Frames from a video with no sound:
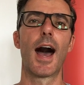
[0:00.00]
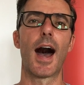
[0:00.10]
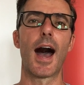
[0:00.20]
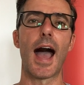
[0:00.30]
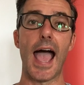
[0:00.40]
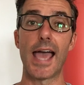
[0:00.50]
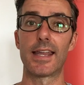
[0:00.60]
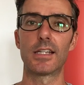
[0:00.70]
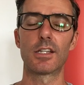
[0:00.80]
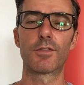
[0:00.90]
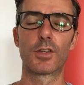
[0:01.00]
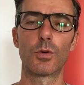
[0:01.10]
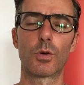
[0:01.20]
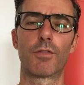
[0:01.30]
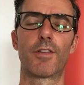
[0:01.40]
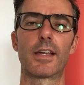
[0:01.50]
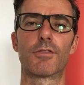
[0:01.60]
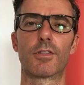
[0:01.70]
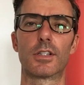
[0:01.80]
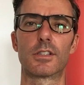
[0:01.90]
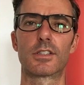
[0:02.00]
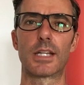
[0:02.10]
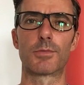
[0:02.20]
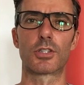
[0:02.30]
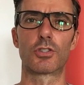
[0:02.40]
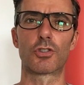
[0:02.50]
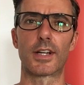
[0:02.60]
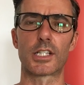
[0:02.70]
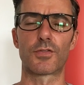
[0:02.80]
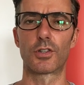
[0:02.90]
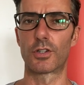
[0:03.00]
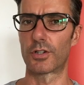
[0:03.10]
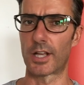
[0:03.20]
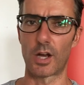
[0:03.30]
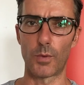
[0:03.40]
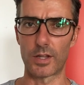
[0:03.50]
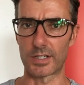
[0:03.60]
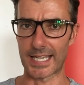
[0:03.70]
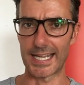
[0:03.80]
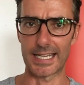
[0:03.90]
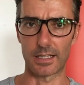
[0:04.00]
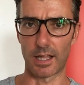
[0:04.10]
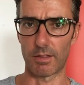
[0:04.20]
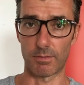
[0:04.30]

And any of your favourite tips and tricks for, whether it's hitting,